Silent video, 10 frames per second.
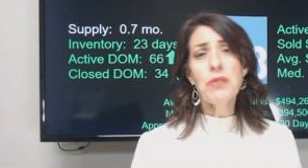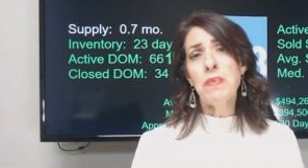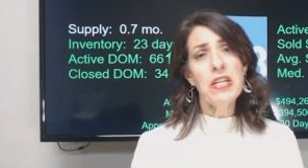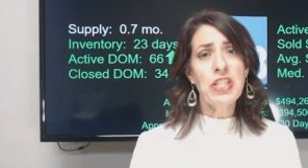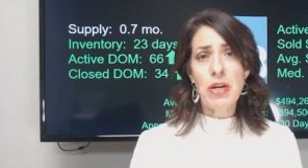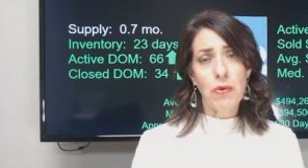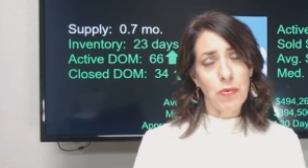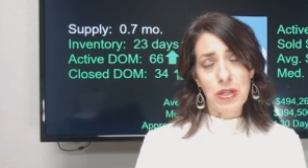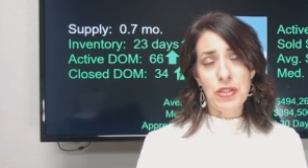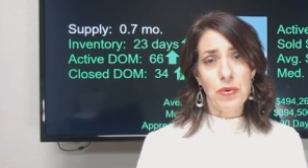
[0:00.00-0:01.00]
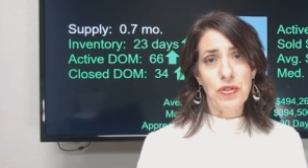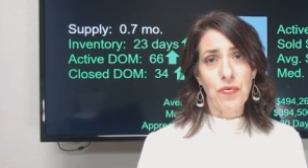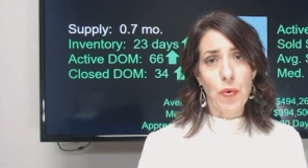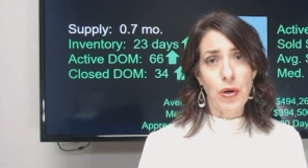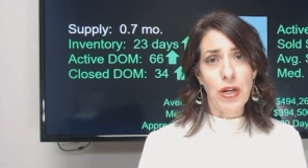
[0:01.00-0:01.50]
Just be a general
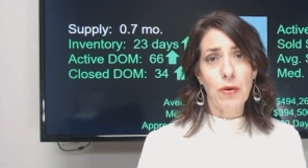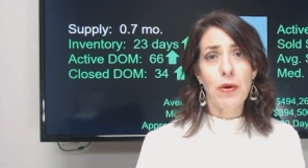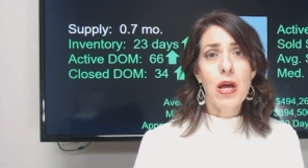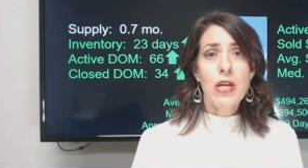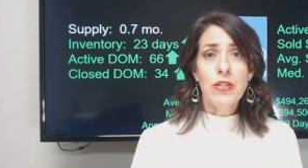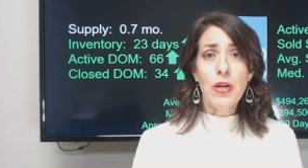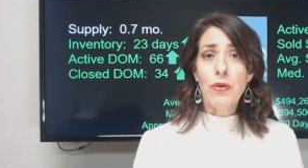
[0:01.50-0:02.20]
resource for you.